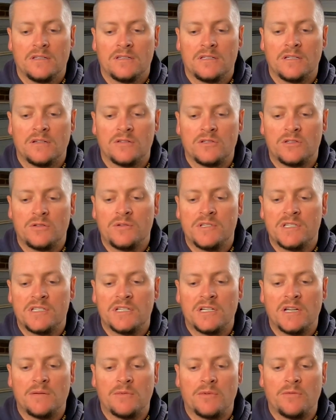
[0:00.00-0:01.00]
So it's
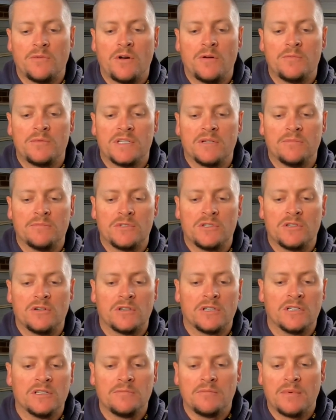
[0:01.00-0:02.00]
twisting up the rope, something
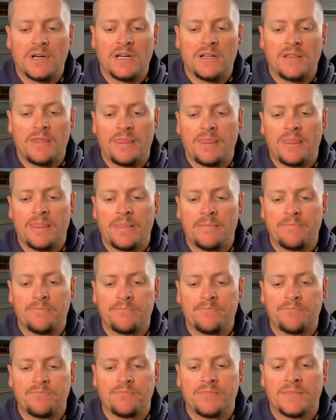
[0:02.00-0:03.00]
shocking, but
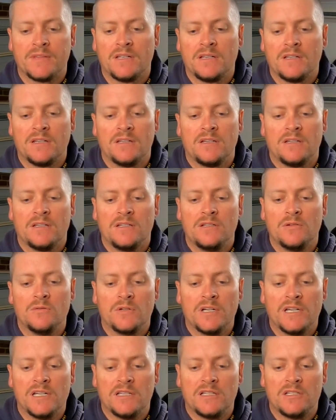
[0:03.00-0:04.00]

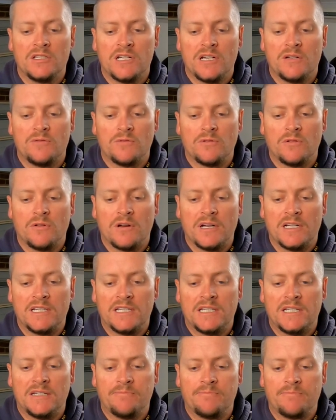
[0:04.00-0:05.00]
you'll get the general
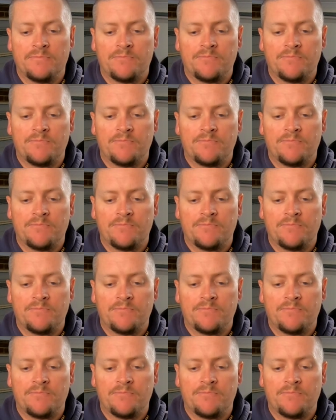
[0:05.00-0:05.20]
idea.